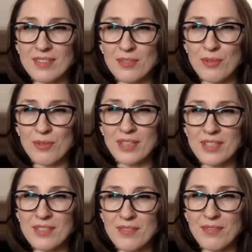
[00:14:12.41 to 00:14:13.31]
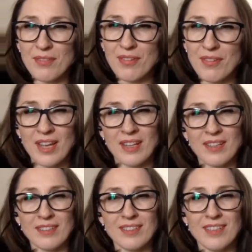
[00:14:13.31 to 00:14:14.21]
right,
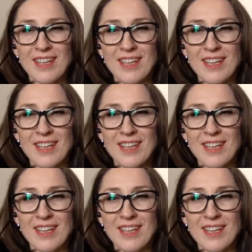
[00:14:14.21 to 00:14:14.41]
Sififile.